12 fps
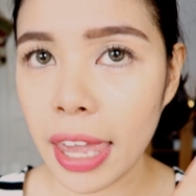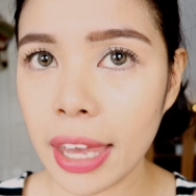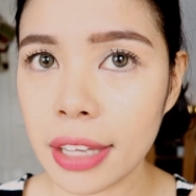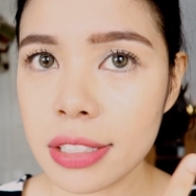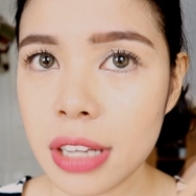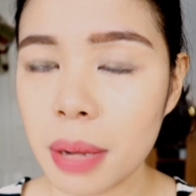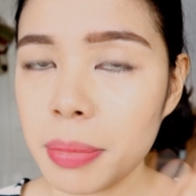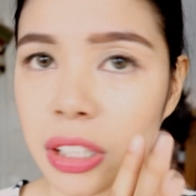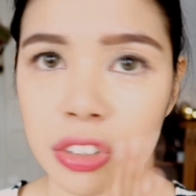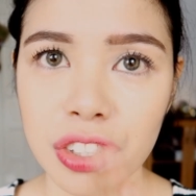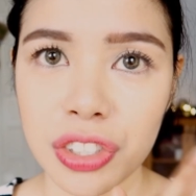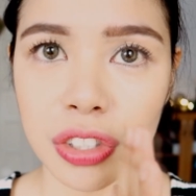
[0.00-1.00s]
and
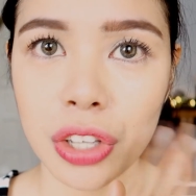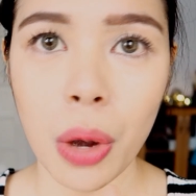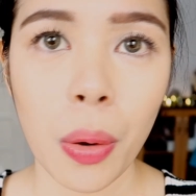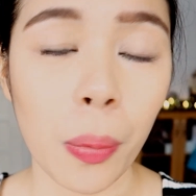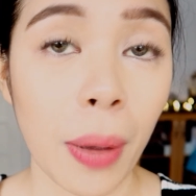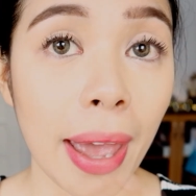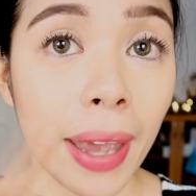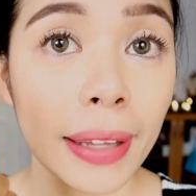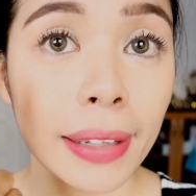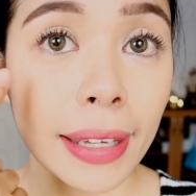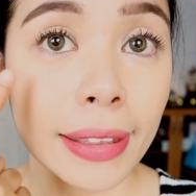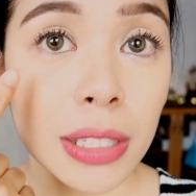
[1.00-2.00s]
it'll just go
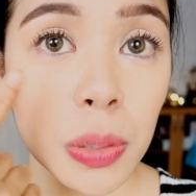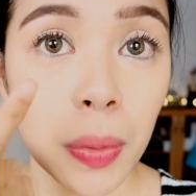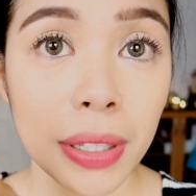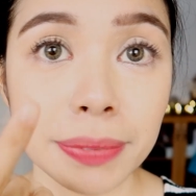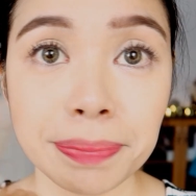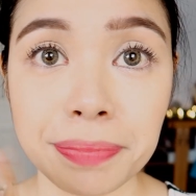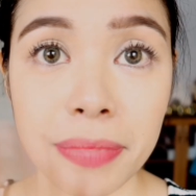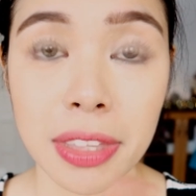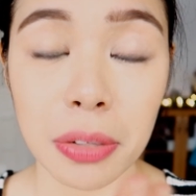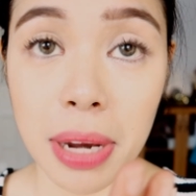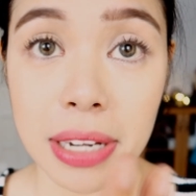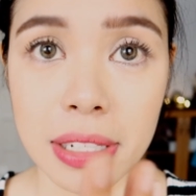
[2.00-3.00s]
away, like this one,
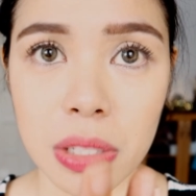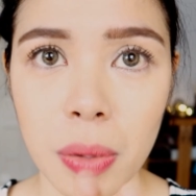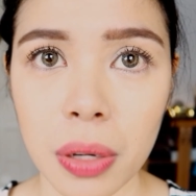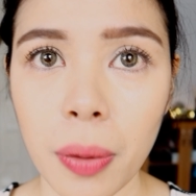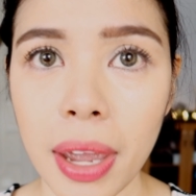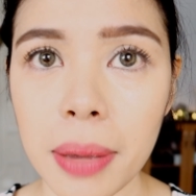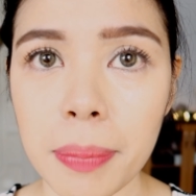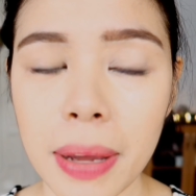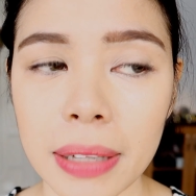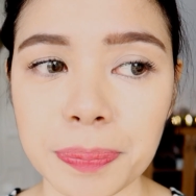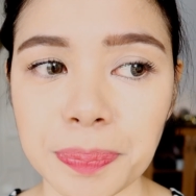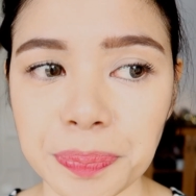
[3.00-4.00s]
the redness went away,
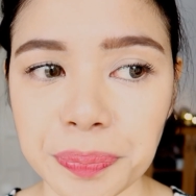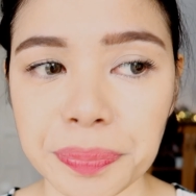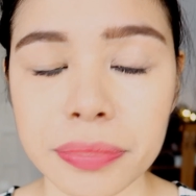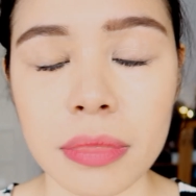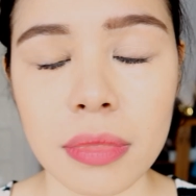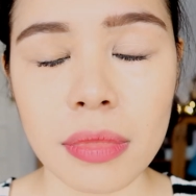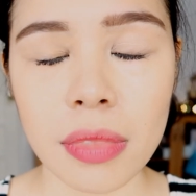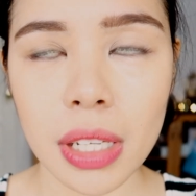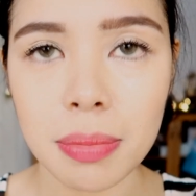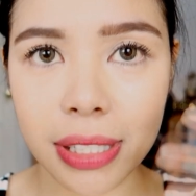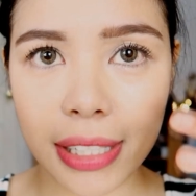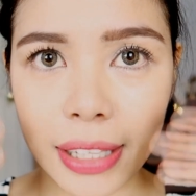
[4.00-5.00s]
but
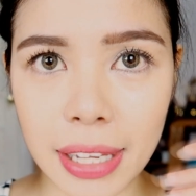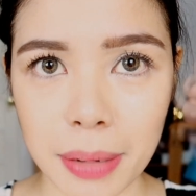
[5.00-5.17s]
I'm still